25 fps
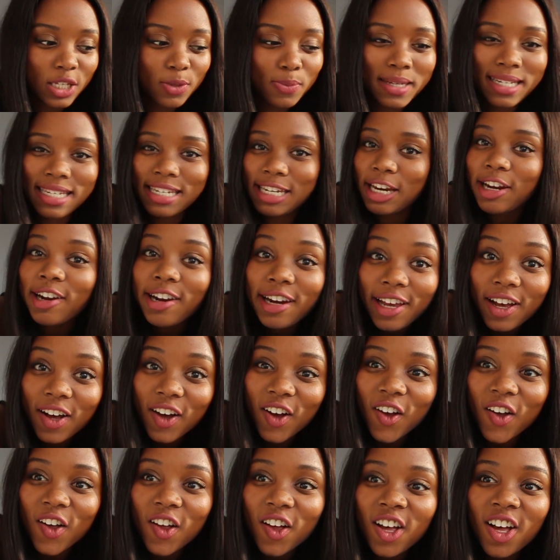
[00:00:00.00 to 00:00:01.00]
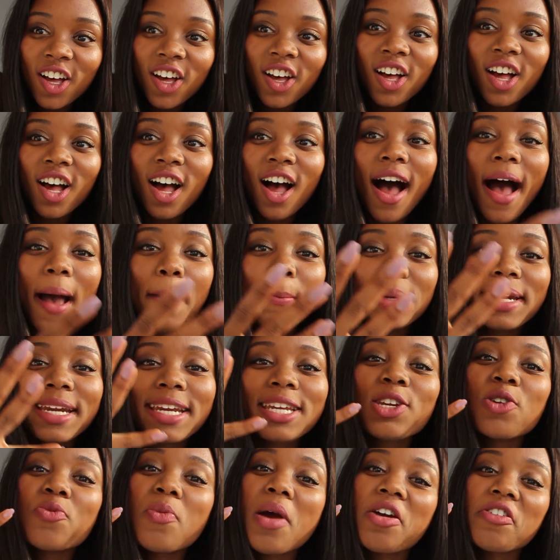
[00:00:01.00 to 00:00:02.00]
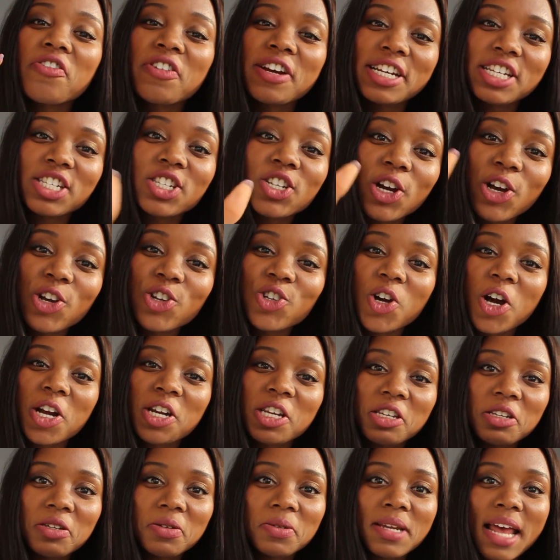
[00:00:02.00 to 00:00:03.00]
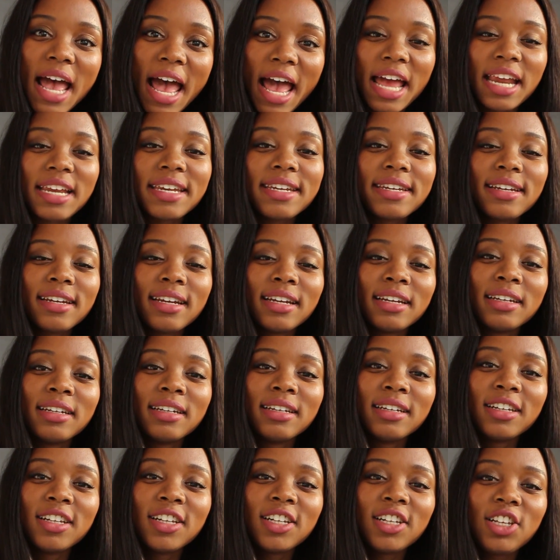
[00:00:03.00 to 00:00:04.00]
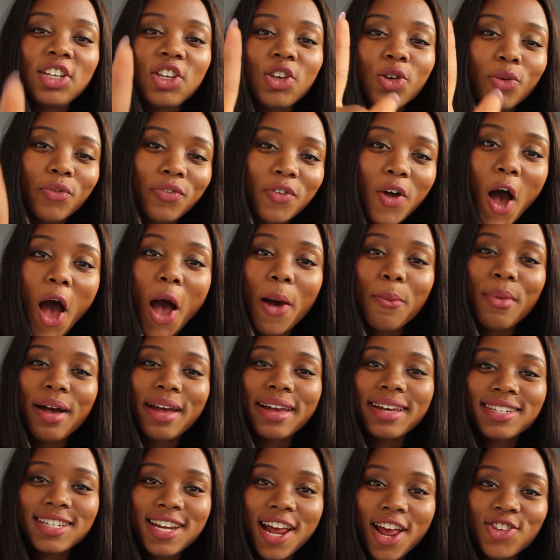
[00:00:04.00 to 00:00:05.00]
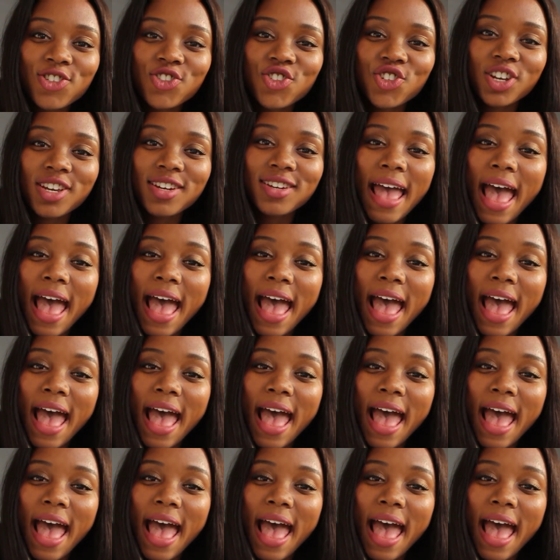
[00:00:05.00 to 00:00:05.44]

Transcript: material? I'm gonna do my research on you, Ned. You've caught my attention.